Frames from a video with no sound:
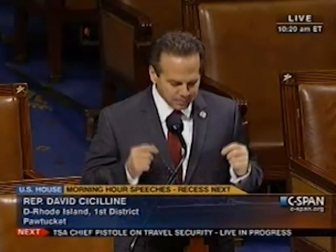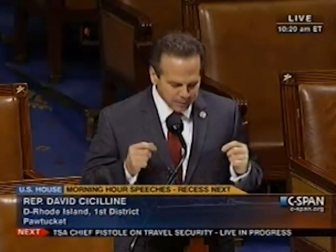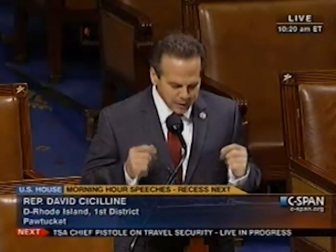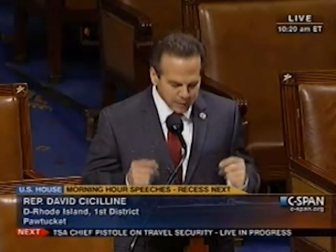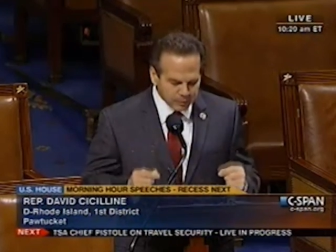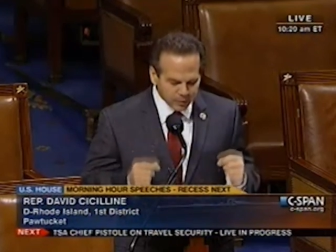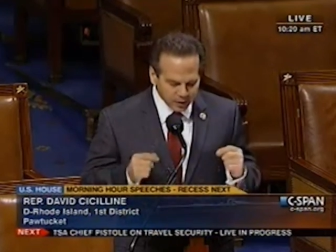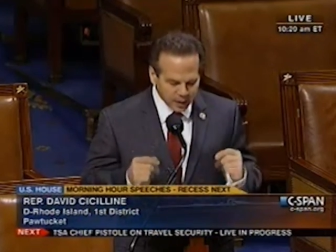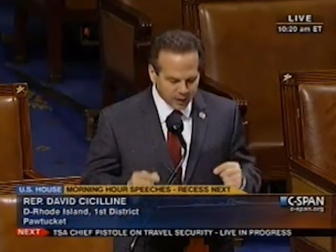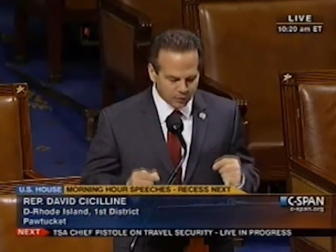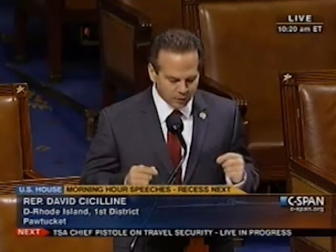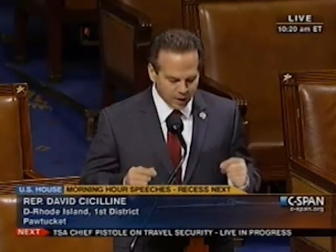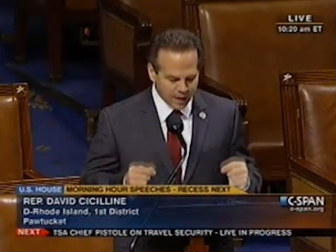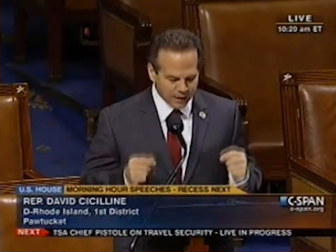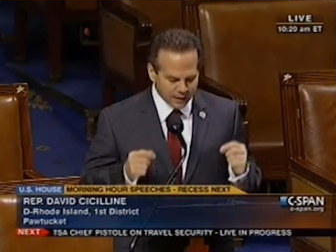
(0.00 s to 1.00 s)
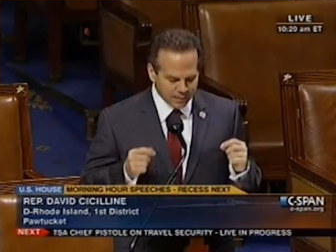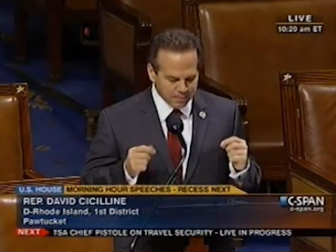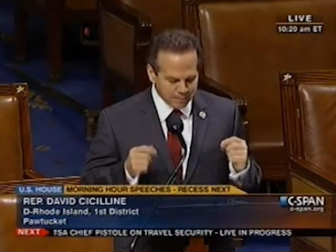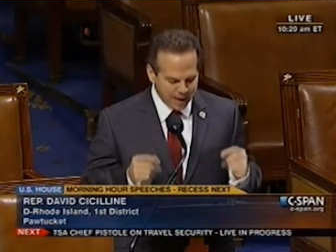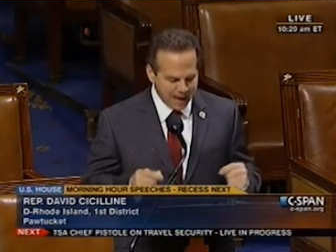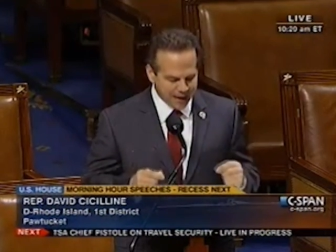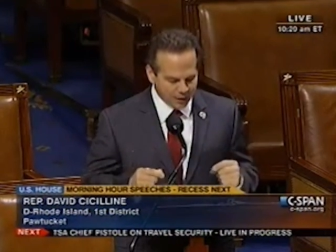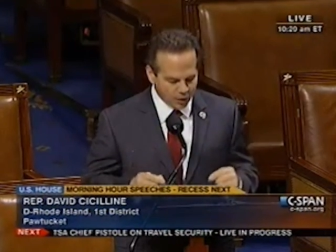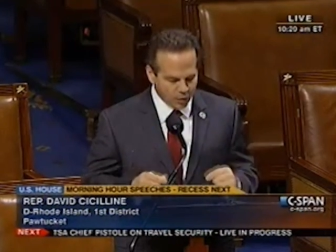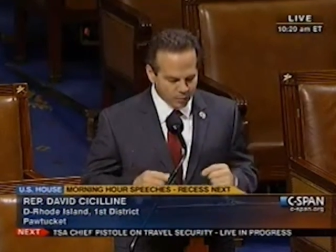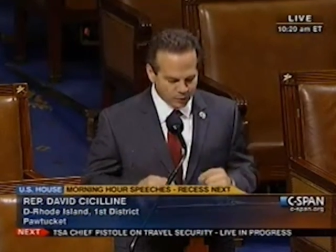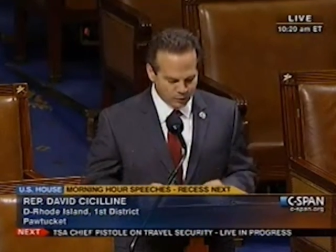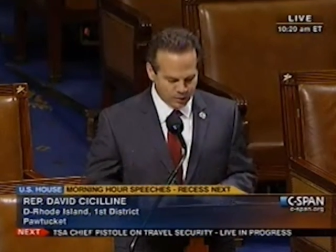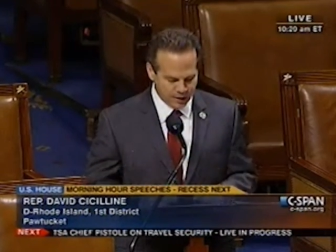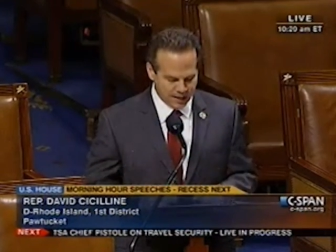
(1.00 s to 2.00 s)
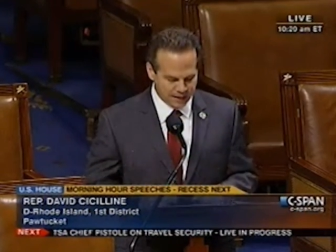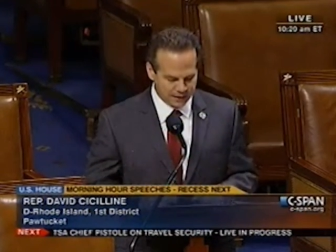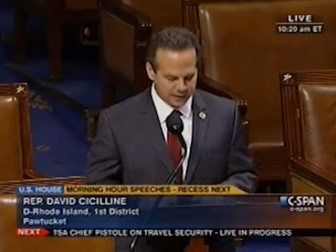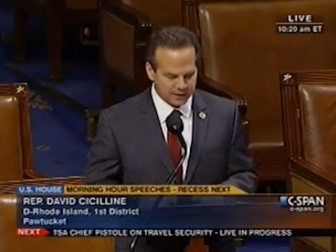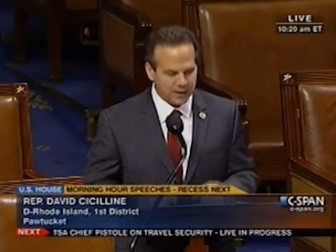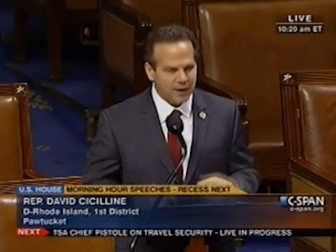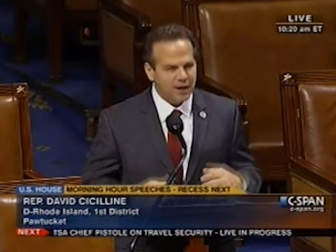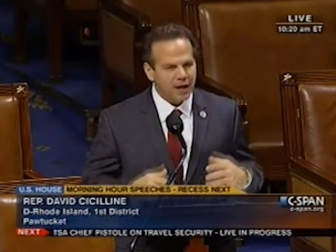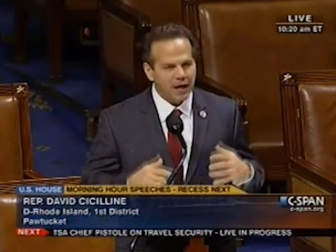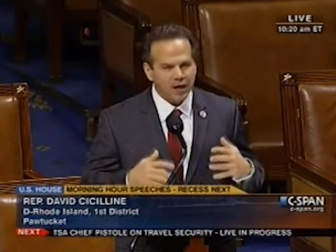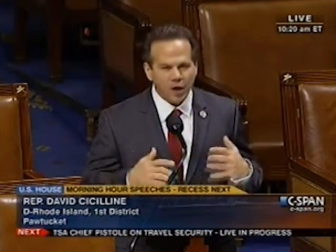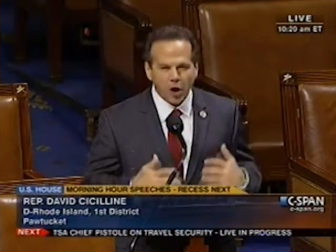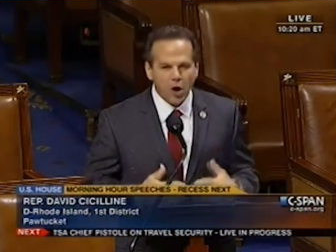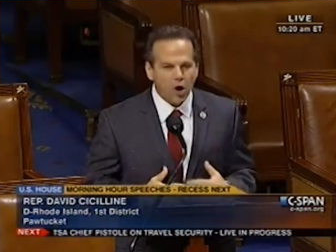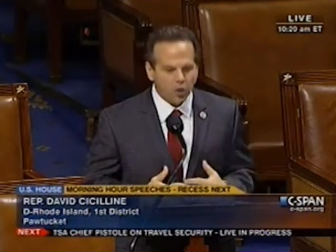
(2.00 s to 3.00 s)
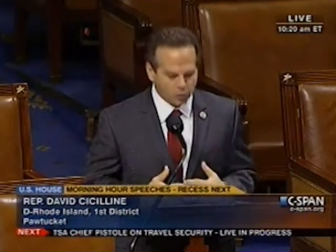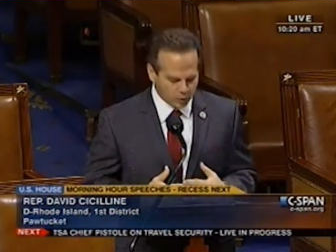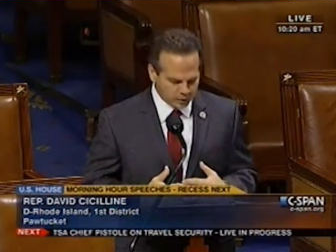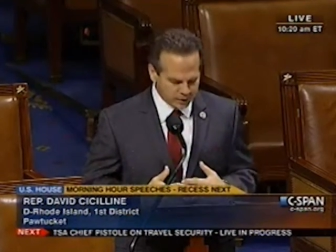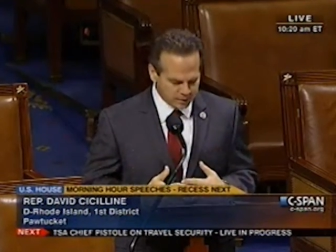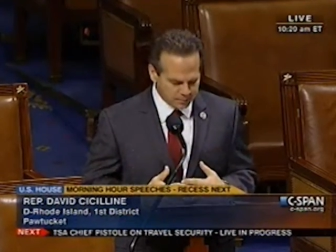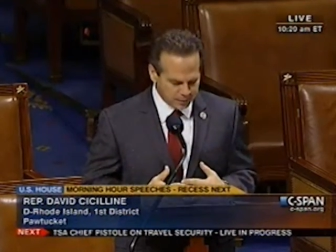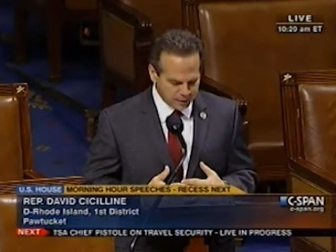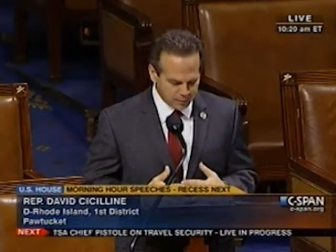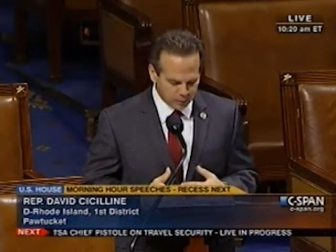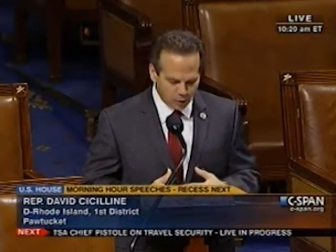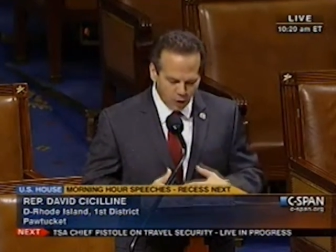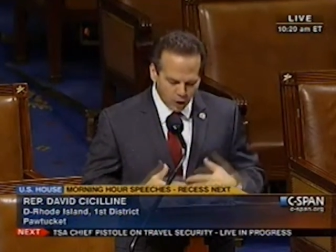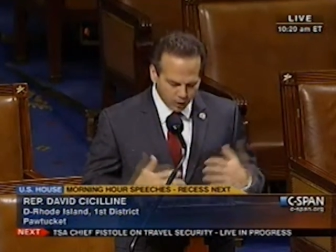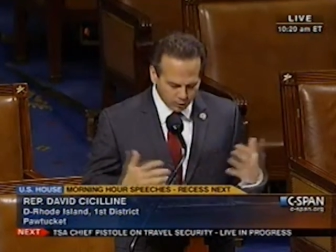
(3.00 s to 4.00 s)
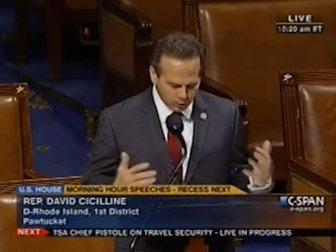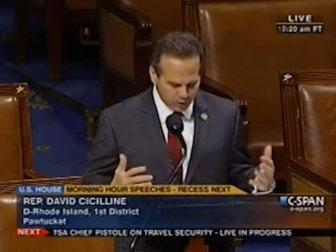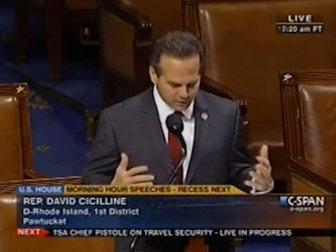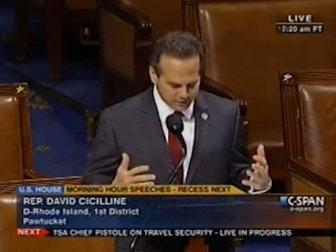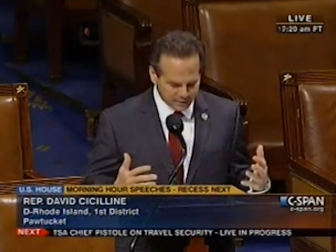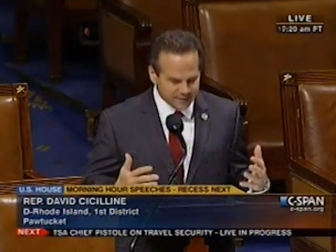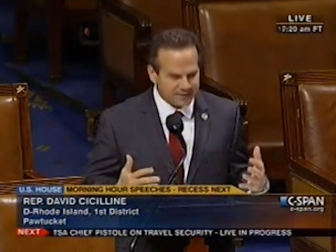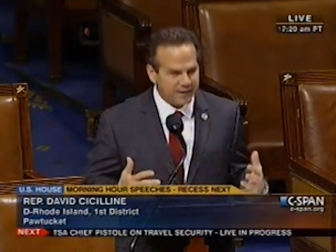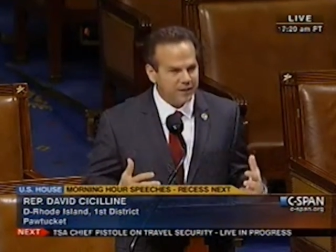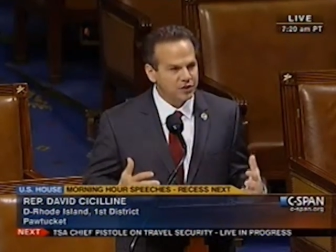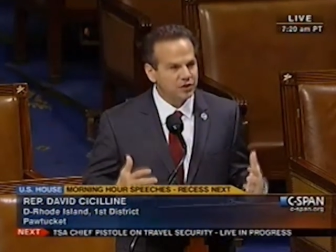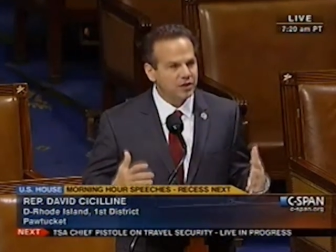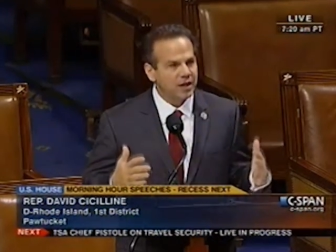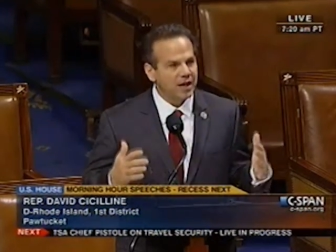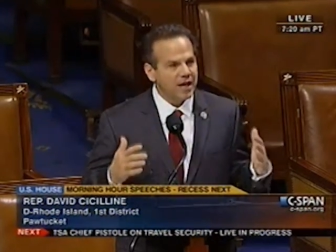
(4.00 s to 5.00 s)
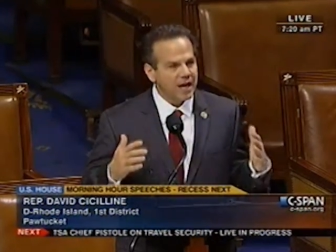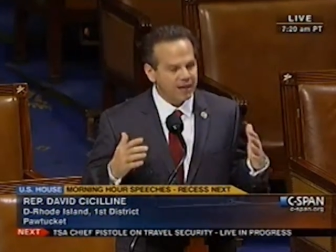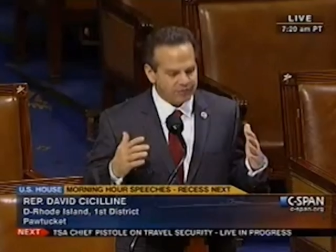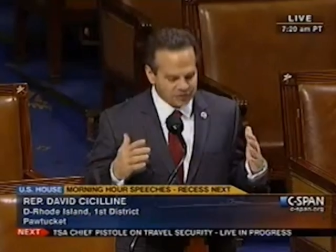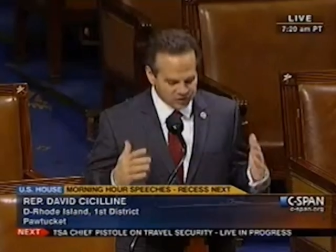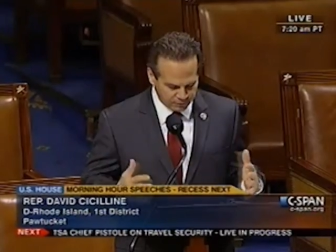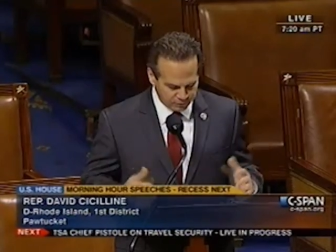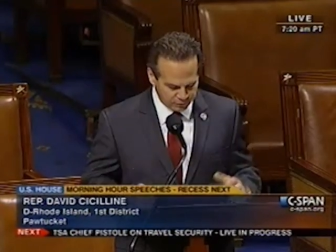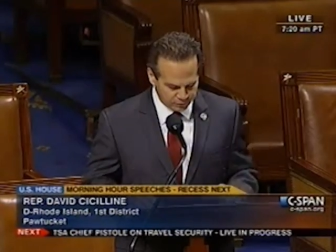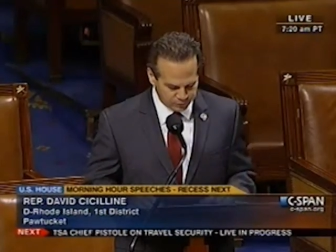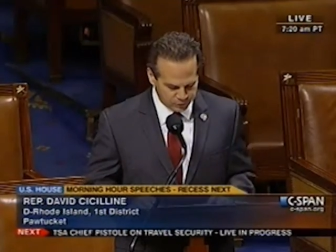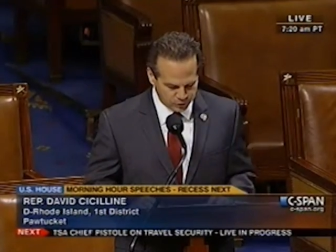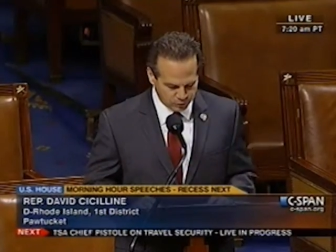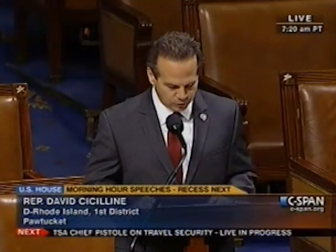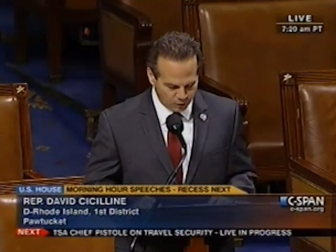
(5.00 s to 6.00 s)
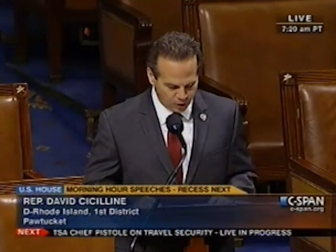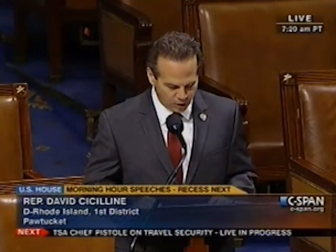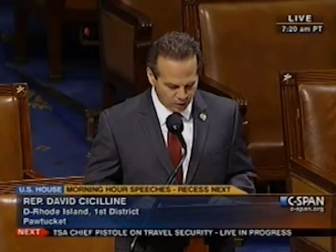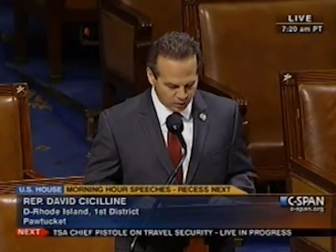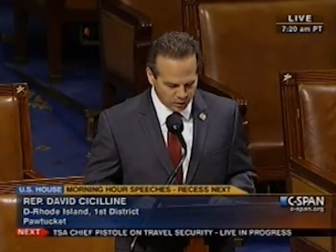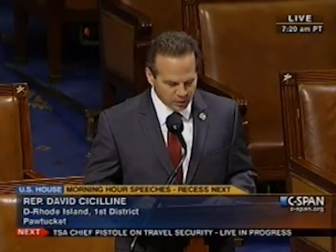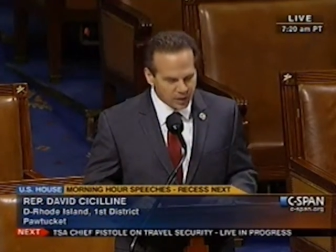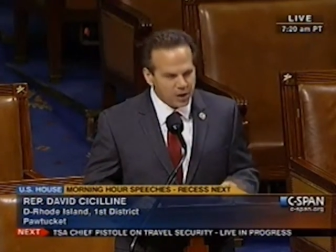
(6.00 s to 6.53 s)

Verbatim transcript: People like Rhonda back home in Rhode Island and hardworking people all across this nation have suffered for too long.